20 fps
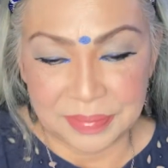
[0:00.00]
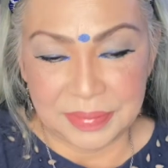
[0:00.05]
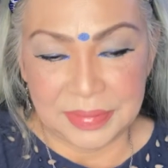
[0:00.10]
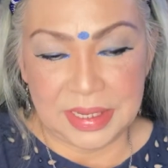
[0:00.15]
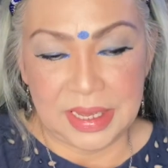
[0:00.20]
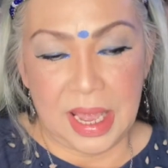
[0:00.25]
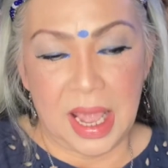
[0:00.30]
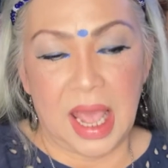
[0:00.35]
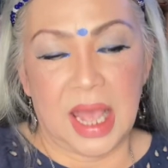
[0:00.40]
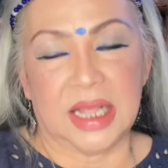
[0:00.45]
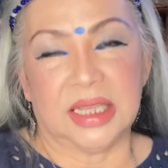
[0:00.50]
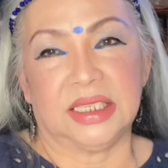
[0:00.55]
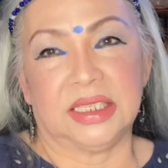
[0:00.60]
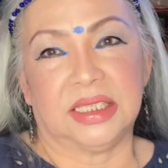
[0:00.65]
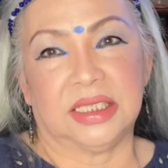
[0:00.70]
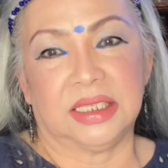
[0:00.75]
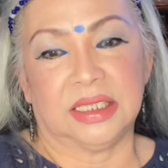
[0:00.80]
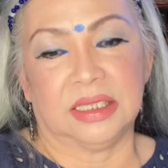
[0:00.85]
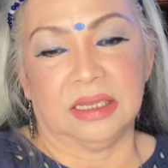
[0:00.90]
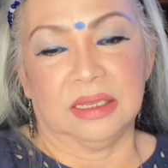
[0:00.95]

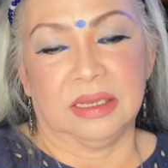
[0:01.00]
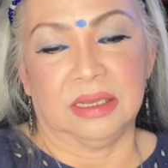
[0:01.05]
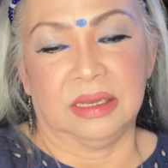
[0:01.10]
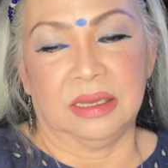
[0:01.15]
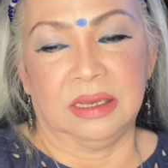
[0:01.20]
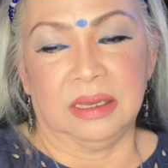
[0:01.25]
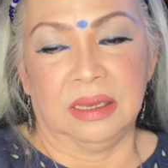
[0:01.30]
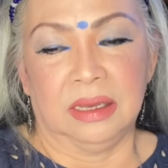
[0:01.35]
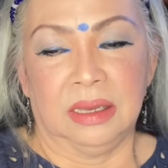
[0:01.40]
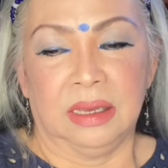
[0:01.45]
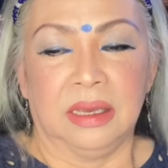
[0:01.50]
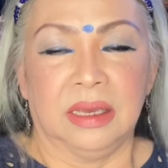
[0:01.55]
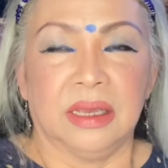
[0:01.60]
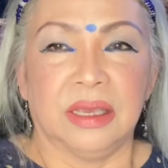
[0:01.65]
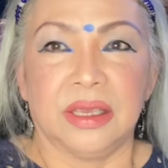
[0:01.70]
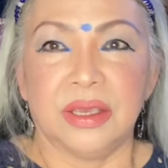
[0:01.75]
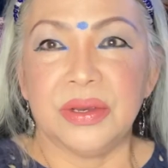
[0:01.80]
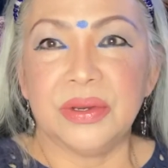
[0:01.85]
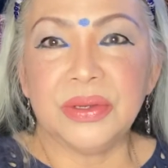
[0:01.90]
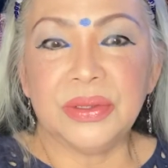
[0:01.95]
Yes.
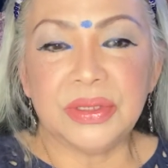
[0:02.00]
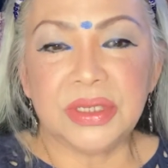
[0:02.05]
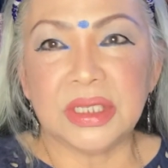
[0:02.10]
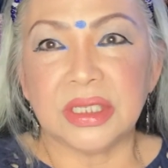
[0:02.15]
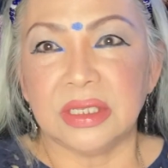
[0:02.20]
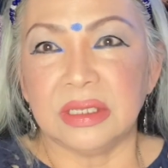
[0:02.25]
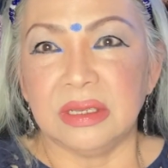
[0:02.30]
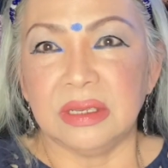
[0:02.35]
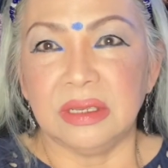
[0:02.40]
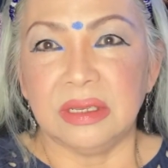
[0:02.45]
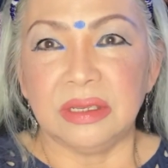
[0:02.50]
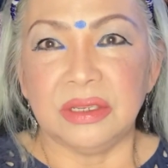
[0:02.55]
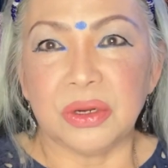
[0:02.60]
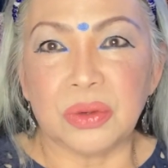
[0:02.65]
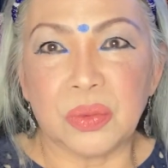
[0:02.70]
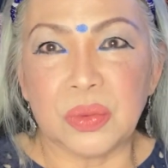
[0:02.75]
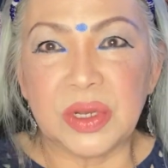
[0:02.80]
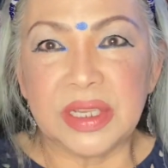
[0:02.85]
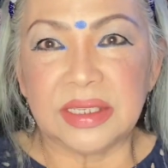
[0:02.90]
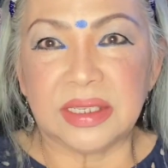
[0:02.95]
Use your
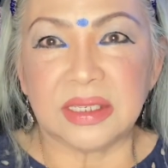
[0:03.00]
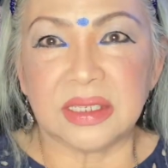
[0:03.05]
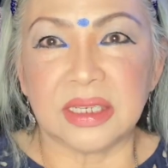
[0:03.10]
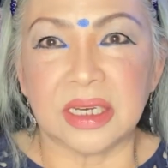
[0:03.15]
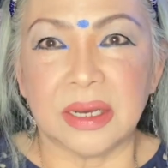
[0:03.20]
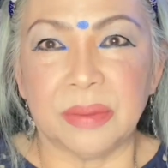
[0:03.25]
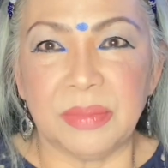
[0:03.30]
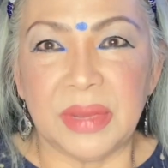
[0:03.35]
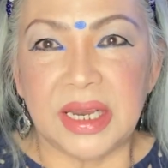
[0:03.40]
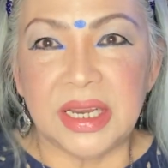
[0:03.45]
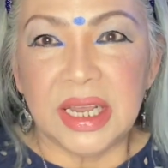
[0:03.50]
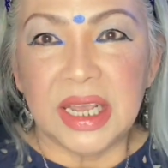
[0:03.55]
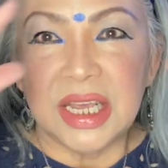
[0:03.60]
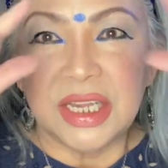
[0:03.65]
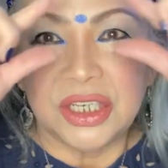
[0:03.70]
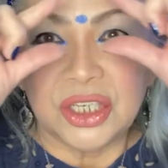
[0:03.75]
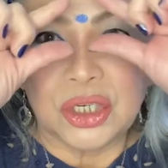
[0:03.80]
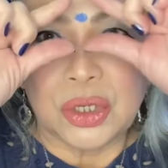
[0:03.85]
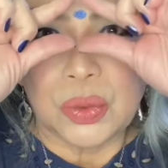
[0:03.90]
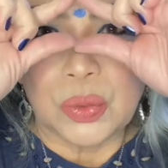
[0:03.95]
wisdom and
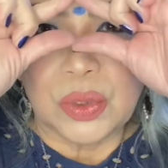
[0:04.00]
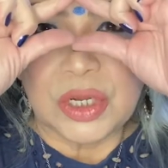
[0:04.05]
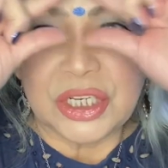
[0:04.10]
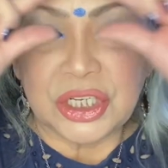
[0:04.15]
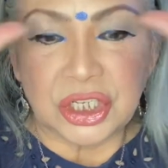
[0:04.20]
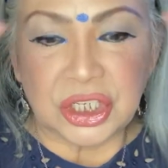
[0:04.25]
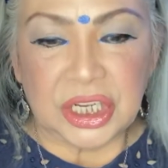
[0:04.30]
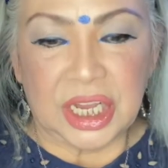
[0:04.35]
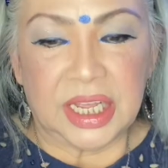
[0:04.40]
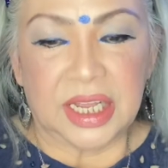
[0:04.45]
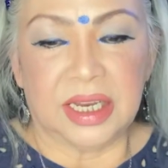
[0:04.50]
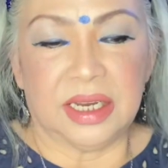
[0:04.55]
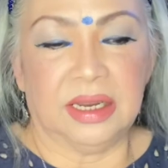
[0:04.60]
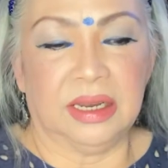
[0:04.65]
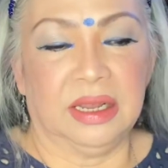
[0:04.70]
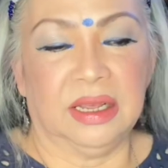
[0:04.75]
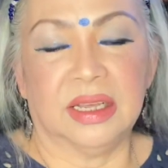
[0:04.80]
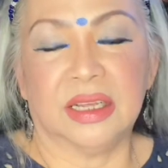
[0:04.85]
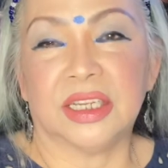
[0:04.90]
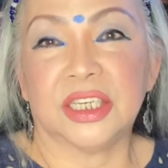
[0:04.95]
intuition
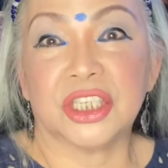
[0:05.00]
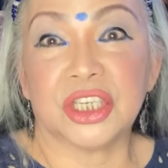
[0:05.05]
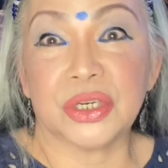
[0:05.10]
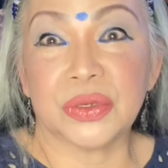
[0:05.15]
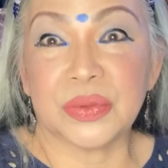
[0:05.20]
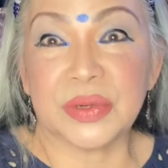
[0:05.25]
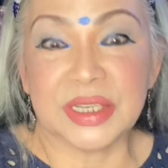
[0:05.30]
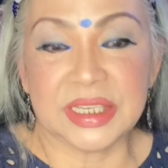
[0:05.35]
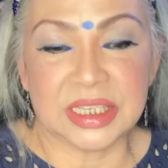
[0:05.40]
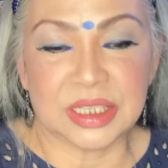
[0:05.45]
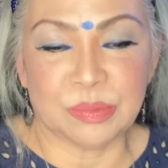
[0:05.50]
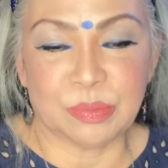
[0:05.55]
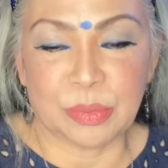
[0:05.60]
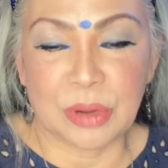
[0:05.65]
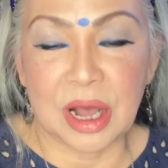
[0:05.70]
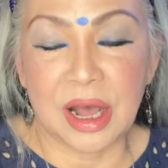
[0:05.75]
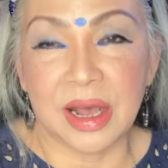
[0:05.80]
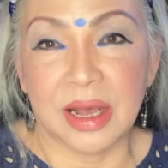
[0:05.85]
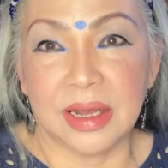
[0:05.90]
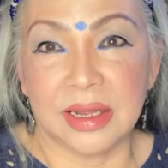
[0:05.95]
to
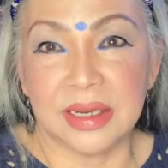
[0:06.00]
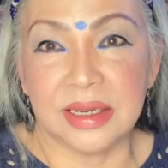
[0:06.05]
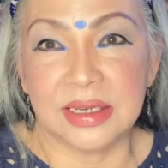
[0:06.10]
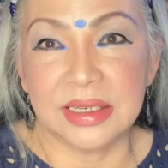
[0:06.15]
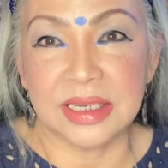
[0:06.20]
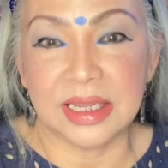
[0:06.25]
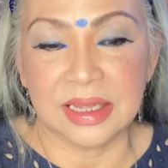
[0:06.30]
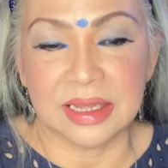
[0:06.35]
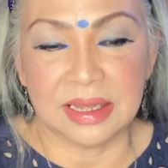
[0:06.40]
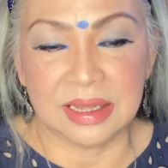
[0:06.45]
respond